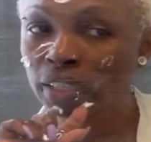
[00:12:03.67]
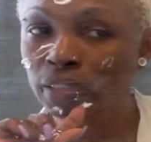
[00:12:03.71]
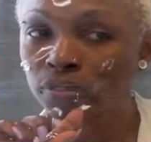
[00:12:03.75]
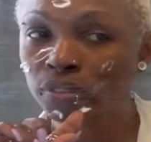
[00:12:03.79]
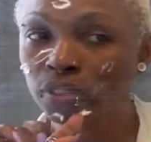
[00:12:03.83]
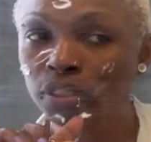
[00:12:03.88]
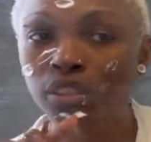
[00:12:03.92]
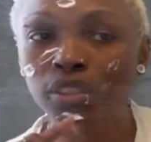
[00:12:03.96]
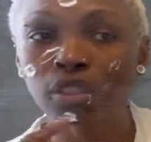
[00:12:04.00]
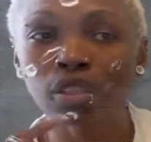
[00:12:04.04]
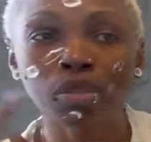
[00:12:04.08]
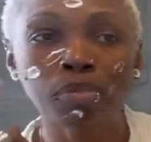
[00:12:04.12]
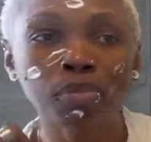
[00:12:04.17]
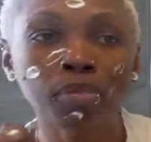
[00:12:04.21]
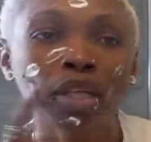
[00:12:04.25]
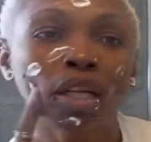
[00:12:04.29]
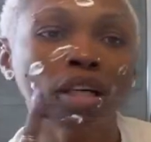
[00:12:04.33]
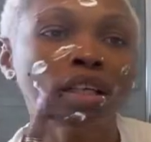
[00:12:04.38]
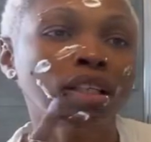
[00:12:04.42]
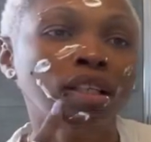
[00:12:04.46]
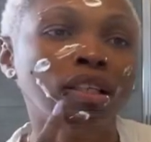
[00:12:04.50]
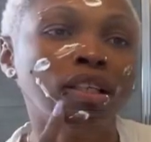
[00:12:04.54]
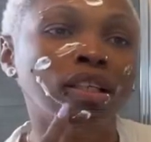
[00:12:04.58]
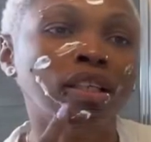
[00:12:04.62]
of sun
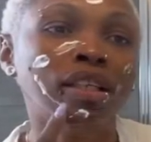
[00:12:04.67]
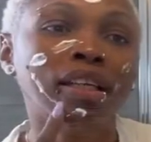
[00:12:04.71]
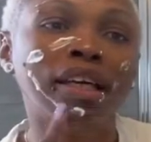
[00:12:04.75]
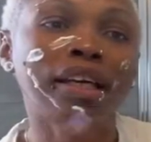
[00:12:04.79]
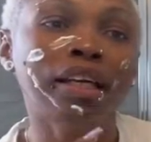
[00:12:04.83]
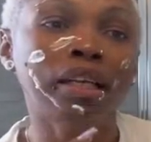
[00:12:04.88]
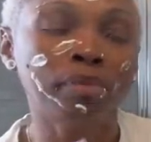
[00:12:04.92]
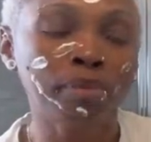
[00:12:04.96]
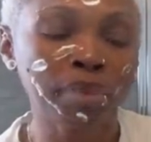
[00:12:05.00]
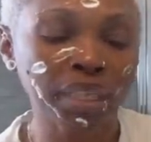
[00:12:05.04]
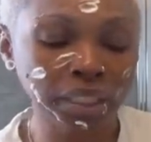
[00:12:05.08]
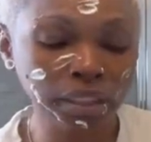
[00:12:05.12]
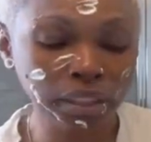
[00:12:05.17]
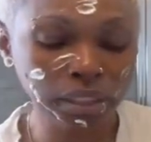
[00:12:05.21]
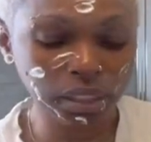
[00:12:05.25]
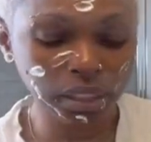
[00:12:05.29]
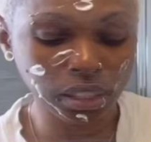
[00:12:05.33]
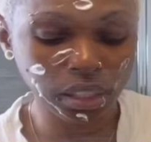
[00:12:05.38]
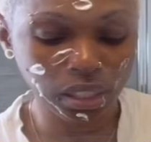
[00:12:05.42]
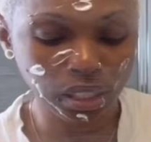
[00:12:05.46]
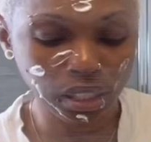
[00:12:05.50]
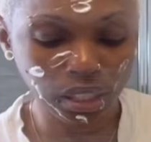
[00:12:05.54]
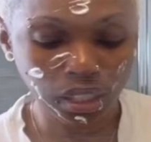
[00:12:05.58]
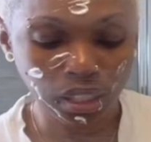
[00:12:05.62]
blocking element,
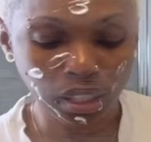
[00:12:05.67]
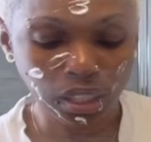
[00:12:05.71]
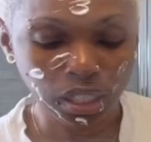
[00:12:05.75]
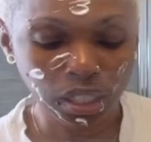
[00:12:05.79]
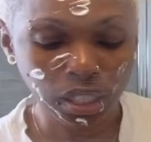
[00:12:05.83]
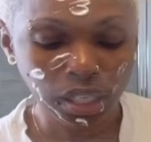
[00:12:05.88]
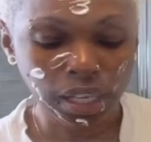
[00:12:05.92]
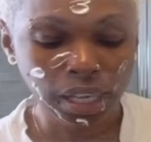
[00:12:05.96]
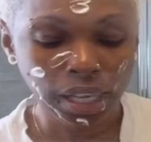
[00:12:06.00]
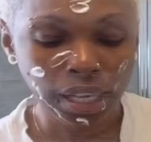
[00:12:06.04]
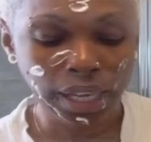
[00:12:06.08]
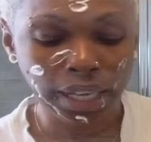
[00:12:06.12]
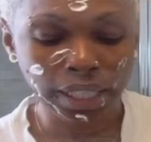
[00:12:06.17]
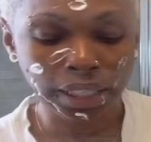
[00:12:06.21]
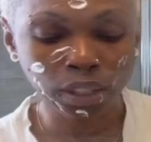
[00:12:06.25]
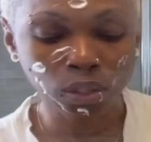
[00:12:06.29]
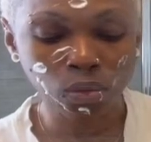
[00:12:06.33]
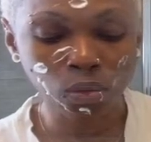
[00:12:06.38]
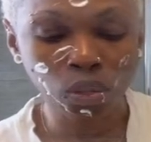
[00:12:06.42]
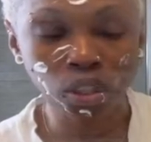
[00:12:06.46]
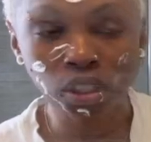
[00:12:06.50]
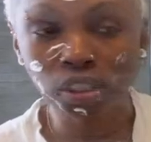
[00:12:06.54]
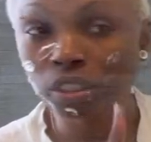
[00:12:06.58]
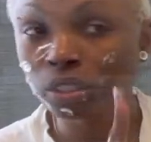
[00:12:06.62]
and
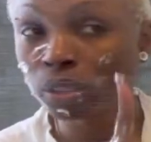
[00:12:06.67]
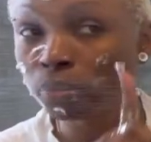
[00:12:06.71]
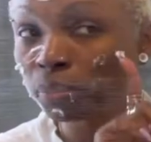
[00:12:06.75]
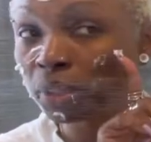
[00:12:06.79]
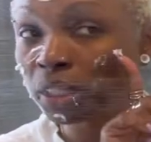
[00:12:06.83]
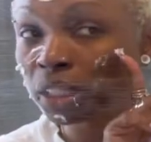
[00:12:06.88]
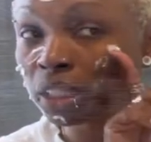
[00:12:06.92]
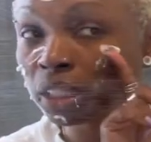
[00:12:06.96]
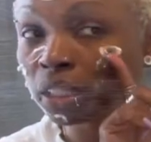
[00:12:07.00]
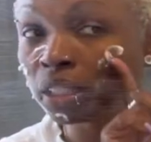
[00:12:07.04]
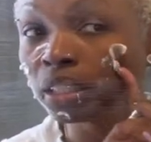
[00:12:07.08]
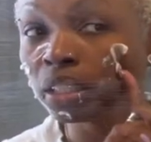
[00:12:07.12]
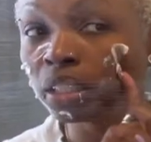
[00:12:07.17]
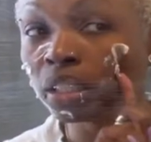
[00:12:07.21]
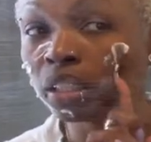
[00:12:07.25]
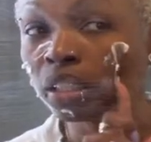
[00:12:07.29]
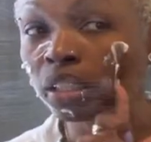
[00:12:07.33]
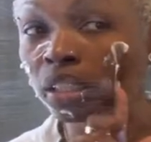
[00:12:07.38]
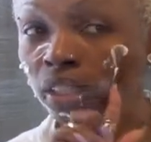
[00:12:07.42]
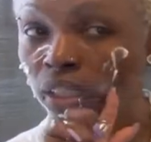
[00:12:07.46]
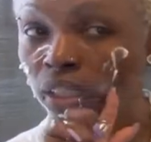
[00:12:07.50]
you want to be